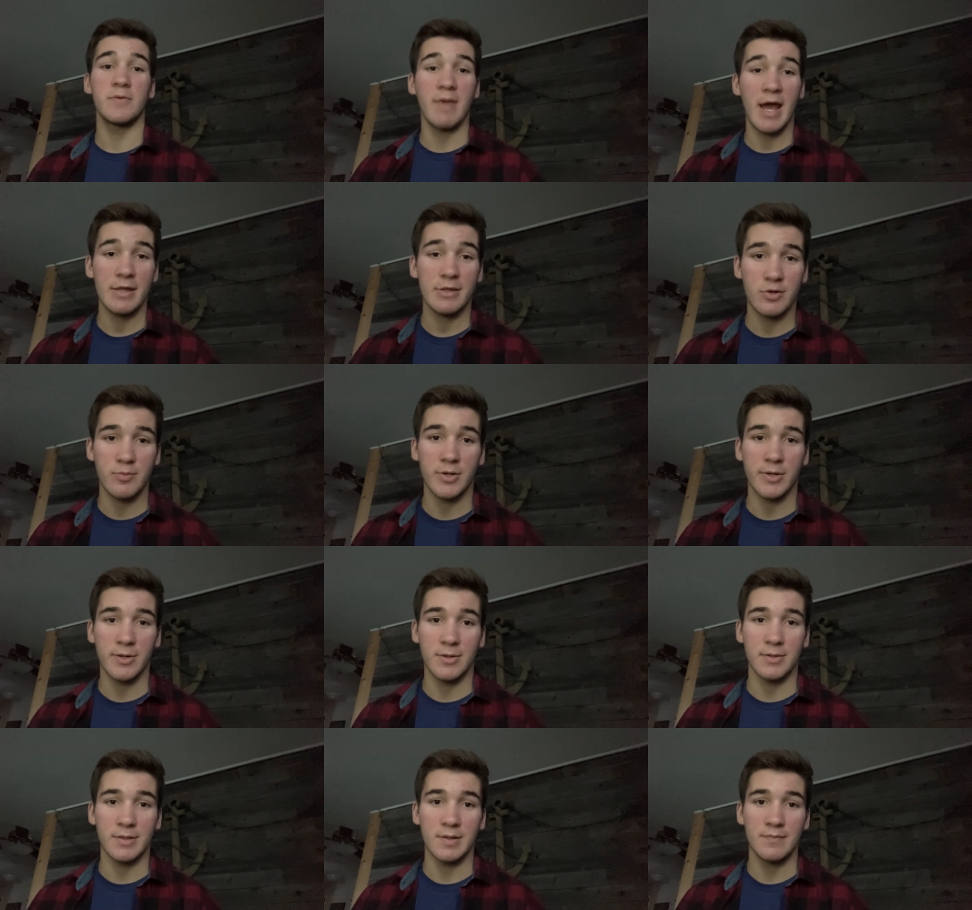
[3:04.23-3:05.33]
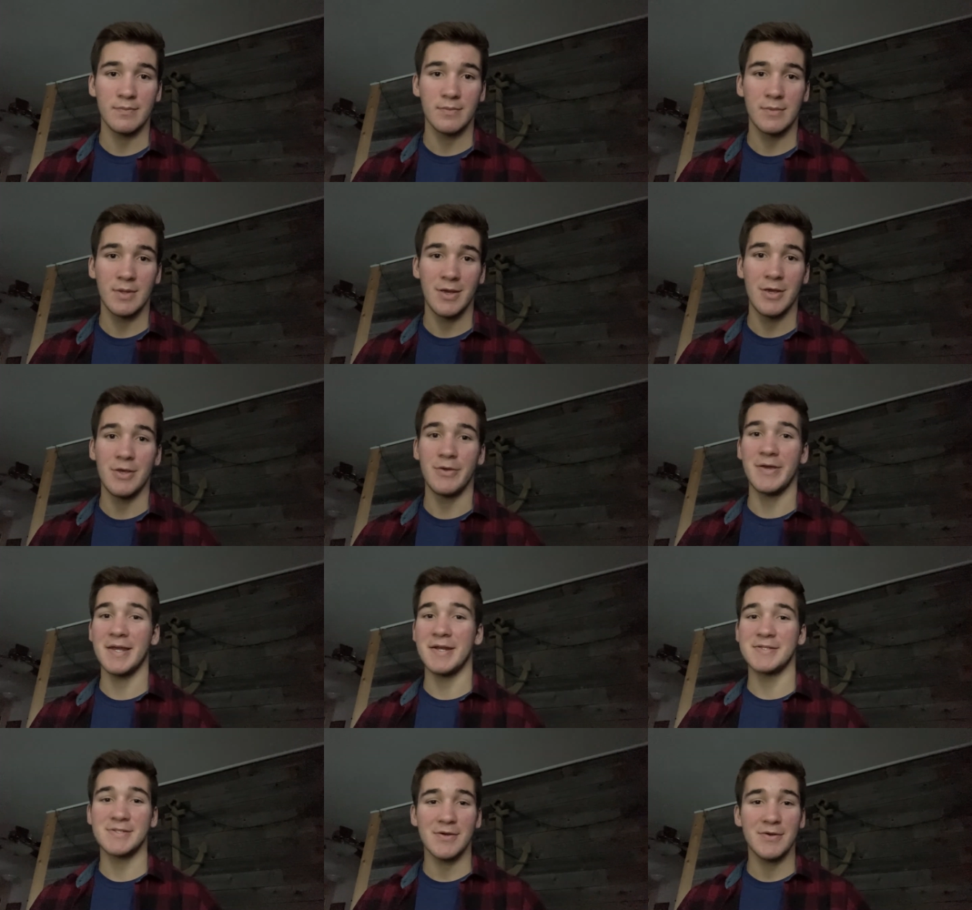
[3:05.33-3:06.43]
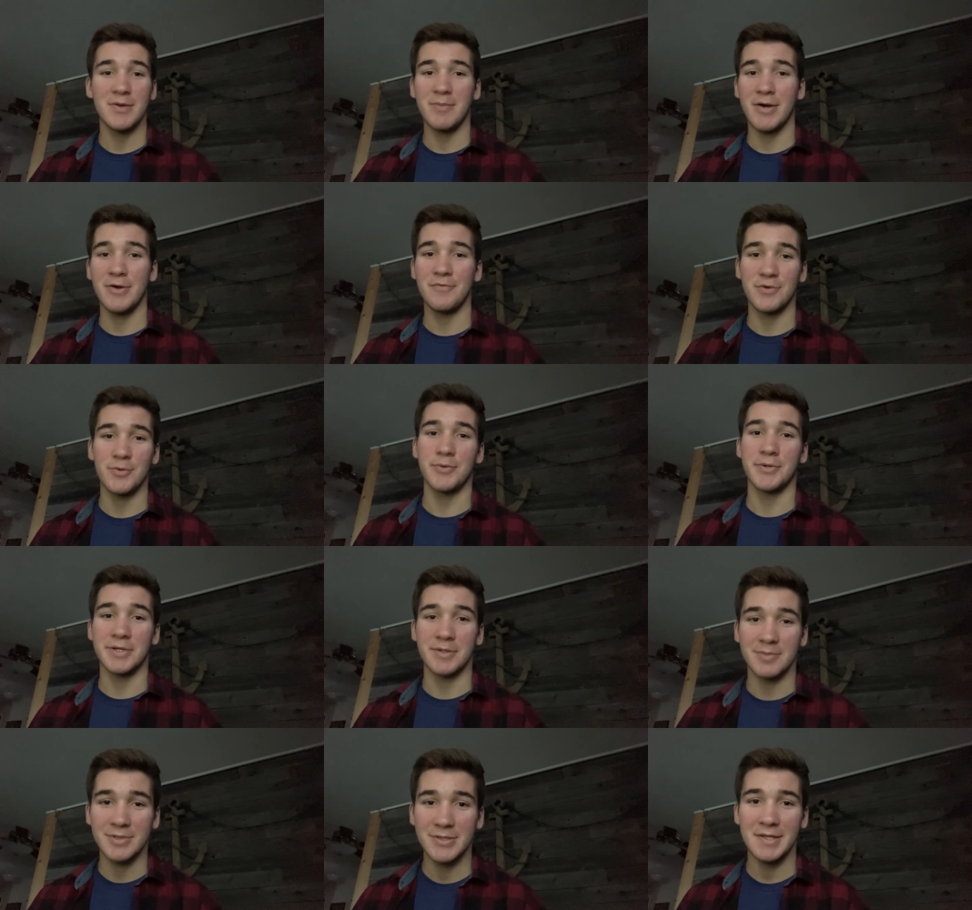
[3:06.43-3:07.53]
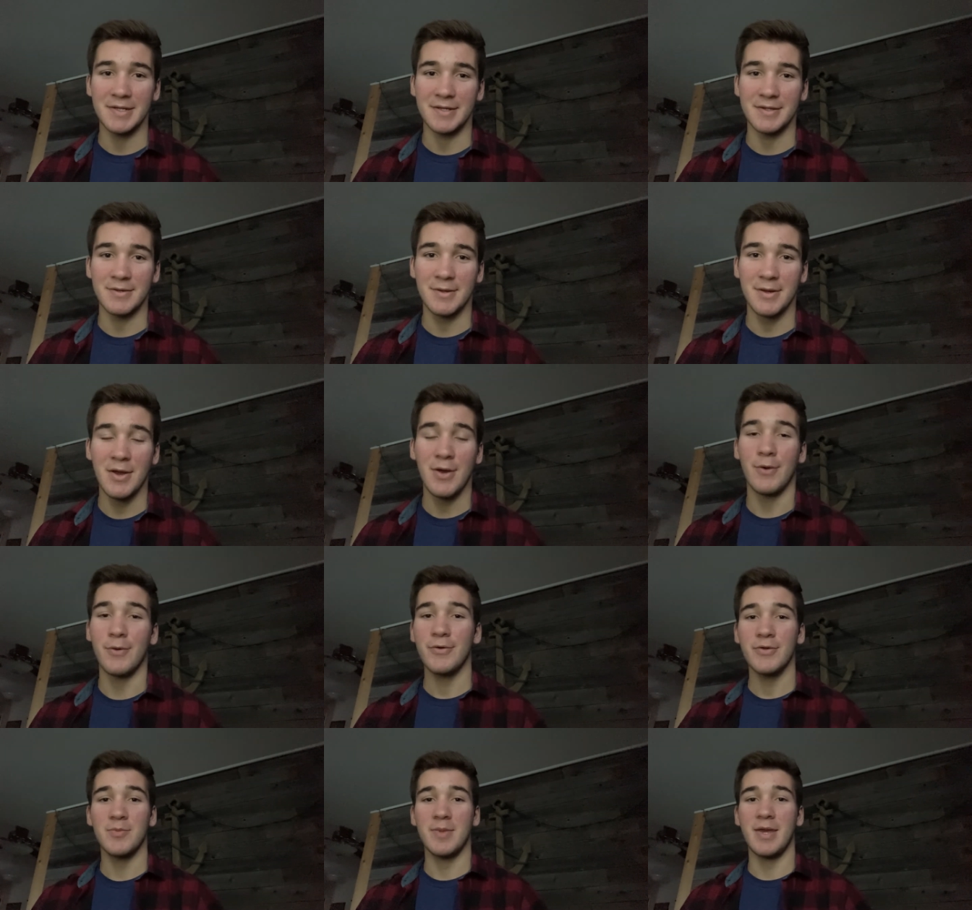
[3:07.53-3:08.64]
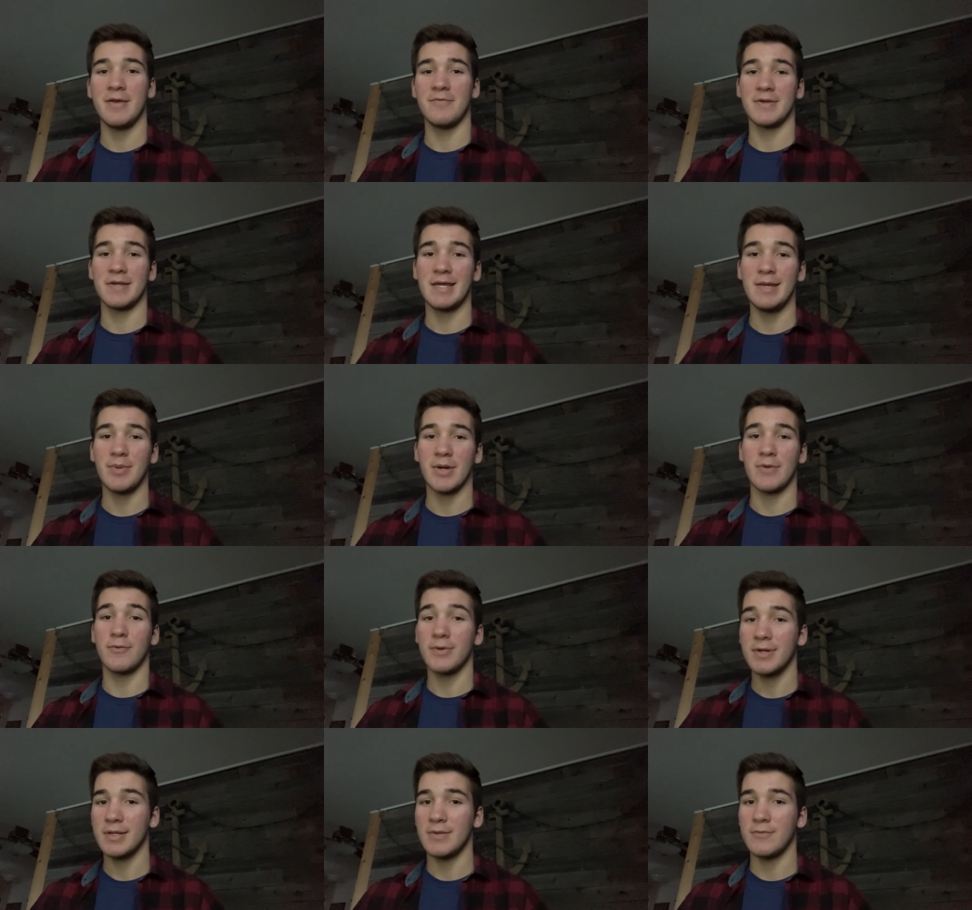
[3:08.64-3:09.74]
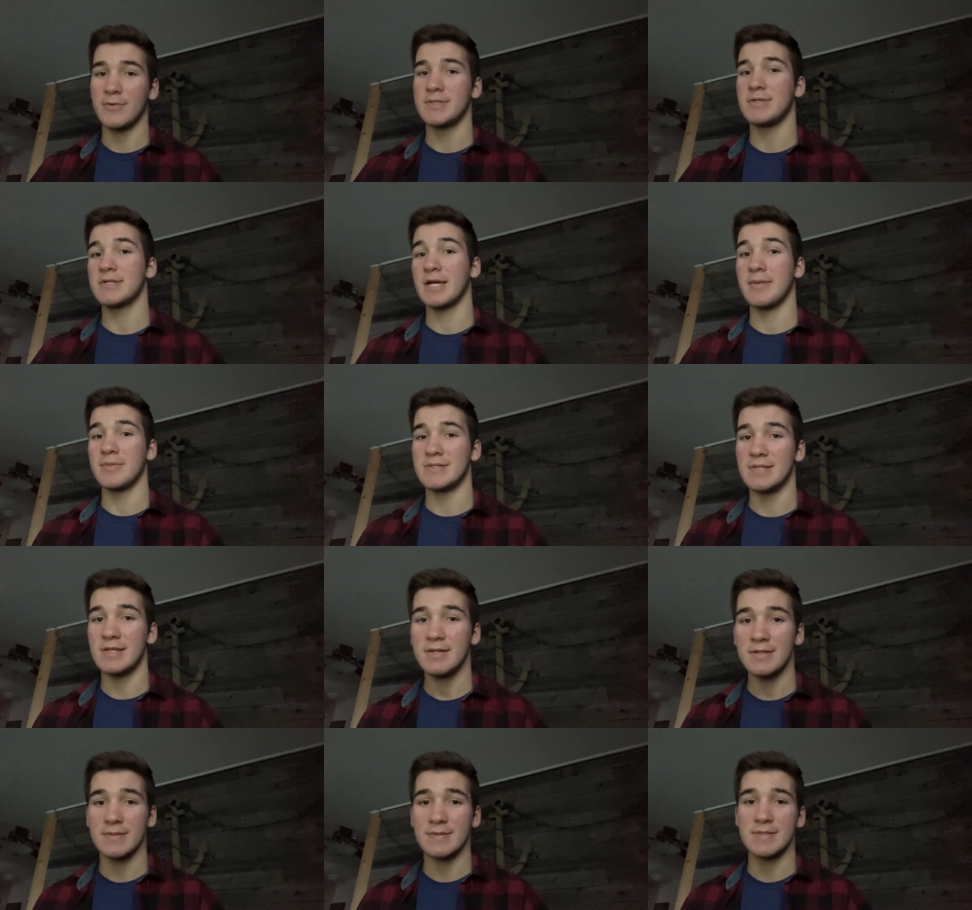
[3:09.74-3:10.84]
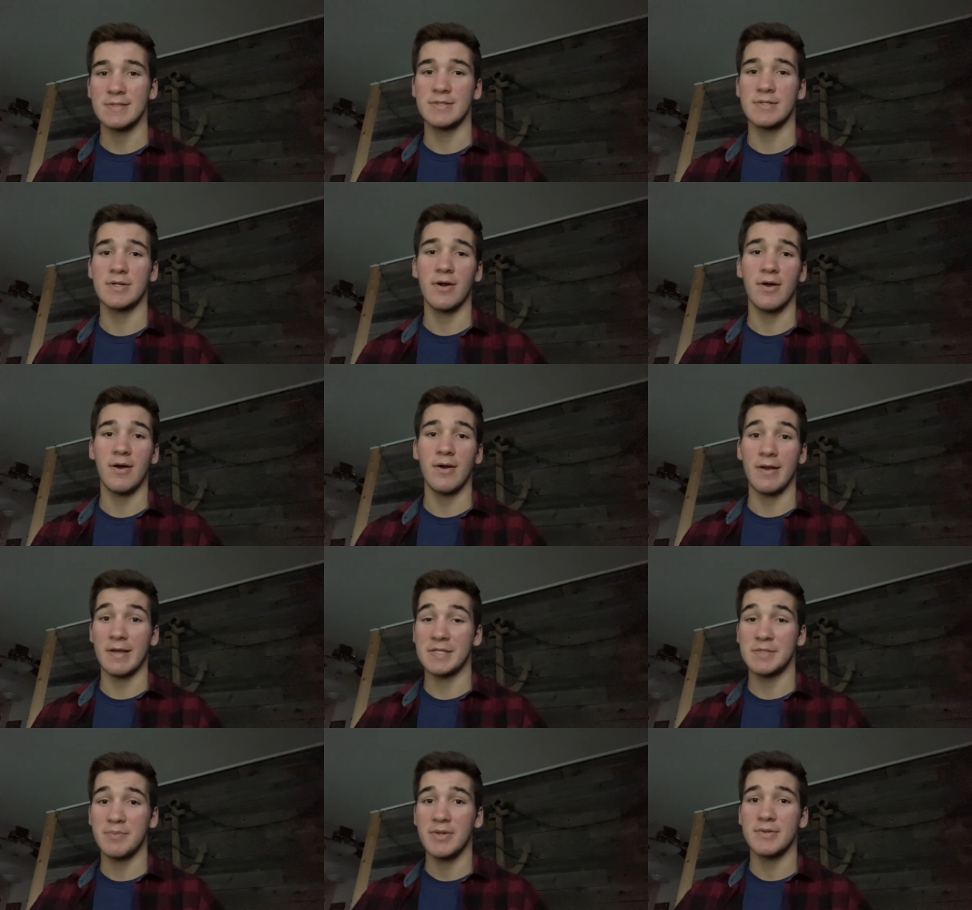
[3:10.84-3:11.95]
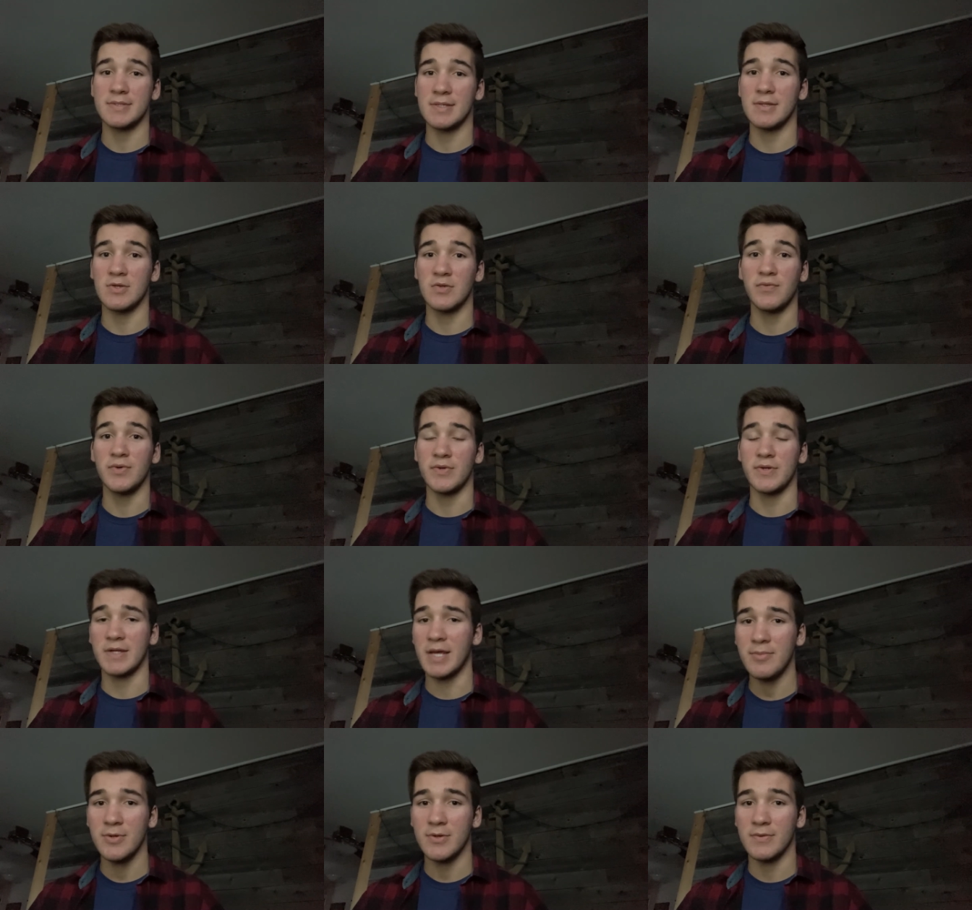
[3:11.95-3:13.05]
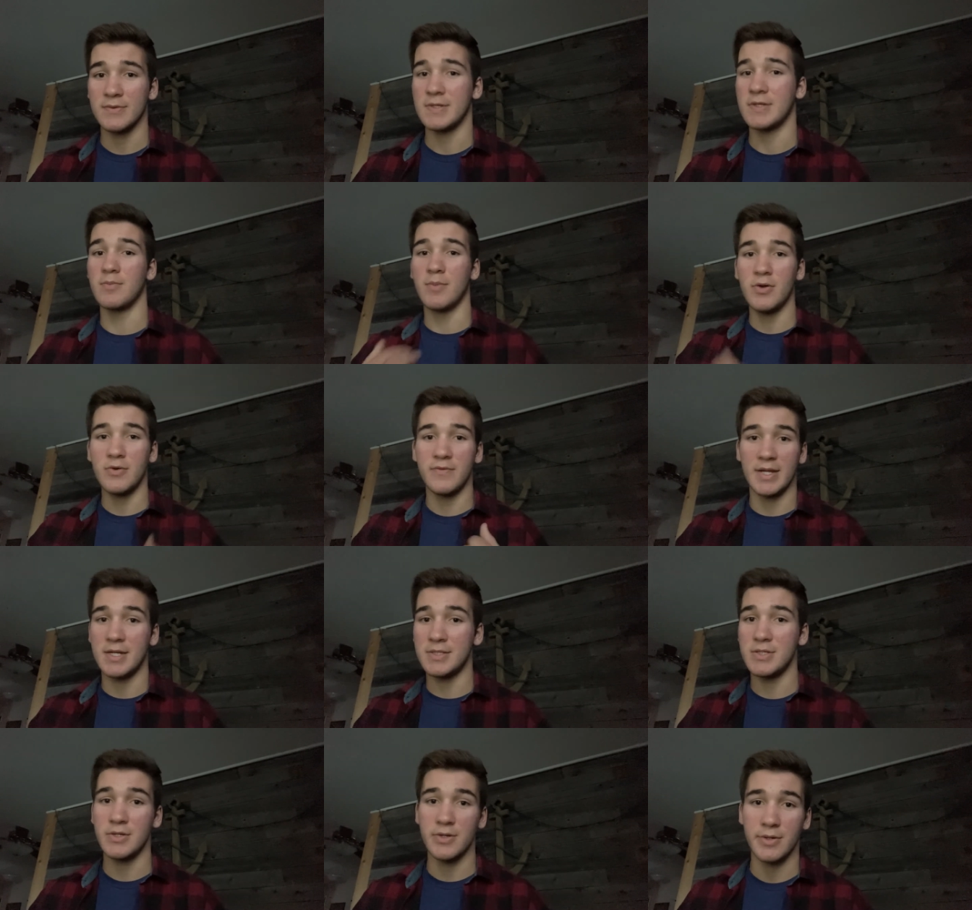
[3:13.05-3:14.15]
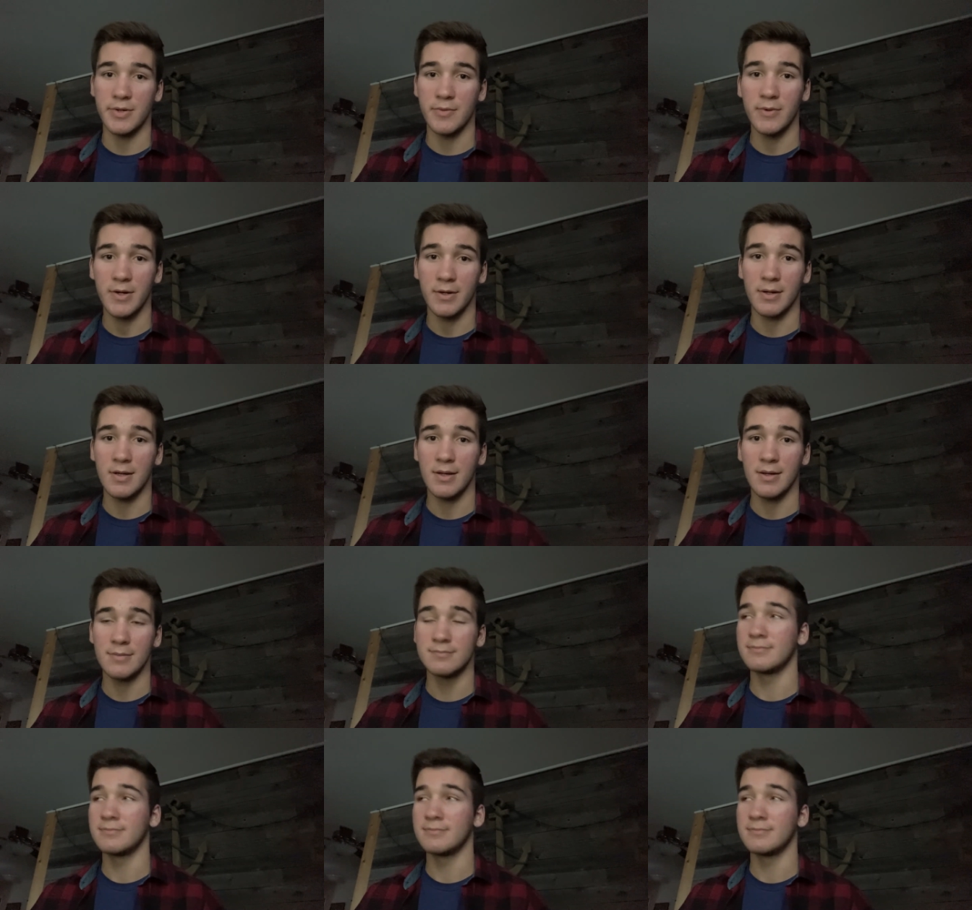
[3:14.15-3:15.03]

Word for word: your math homework early, you get a solid amount of your work completed, or you may even keep on working once your time is done since you're experiencing those feel-good chemicals and you're motivated to do your work.